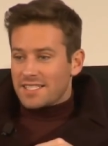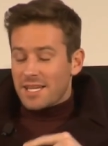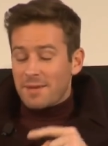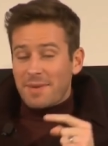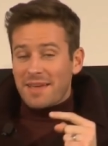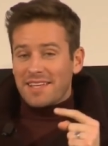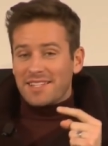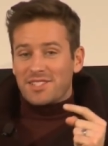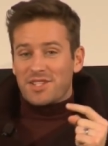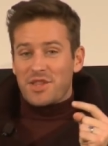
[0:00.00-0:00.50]

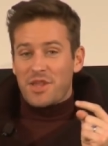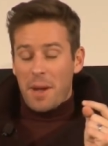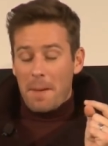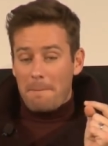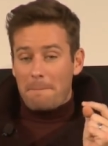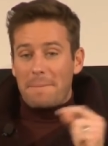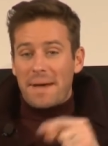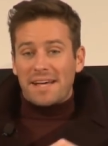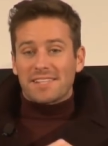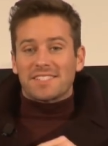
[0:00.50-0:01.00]
Timmy is
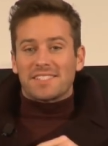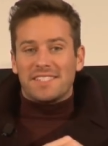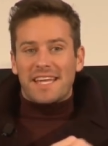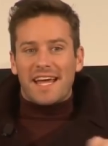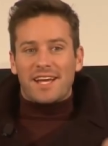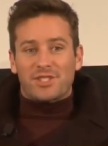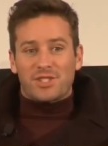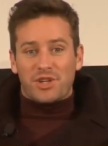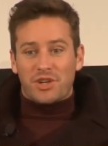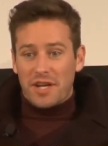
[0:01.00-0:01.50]
the best
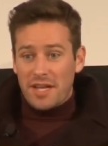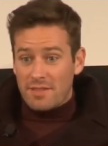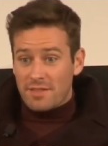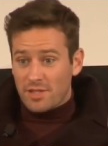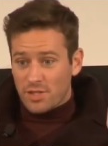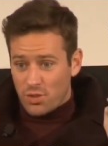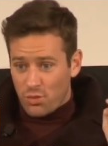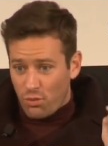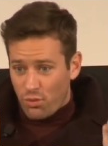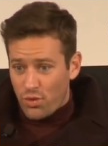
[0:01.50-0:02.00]
dancer
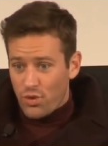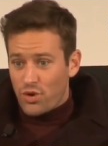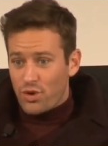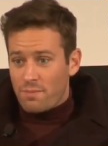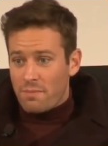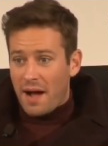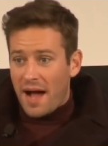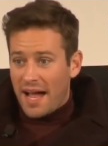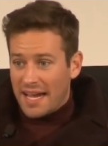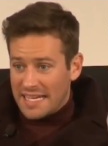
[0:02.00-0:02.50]
in this
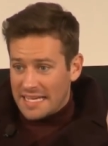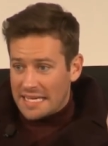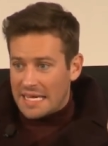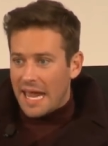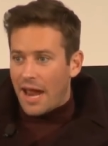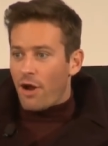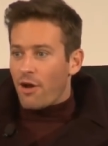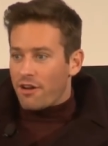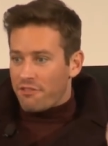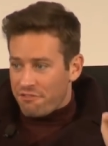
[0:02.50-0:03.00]
room. I
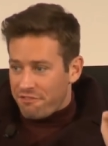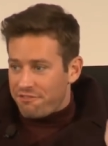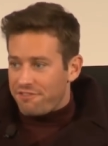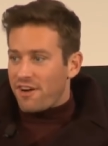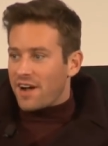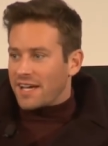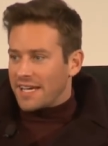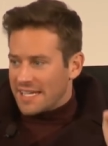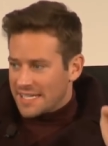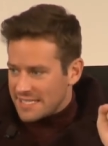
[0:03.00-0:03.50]
guarantee
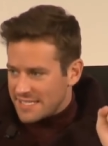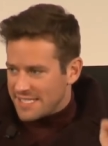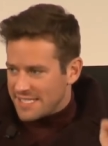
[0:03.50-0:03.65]
fucking.